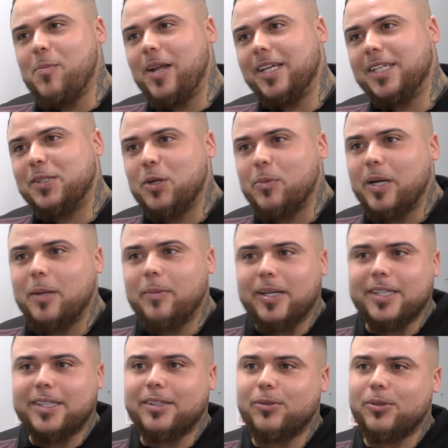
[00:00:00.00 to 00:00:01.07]
managed to remain a bit.
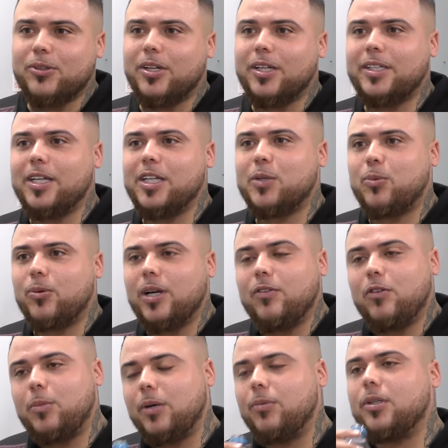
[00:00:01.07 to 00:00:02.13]
It was on a sensible
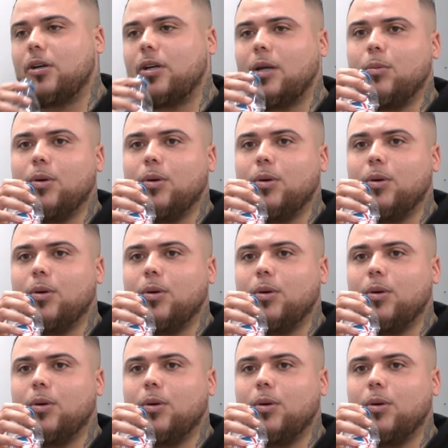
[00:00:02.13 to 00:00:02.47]
level, but it was mm.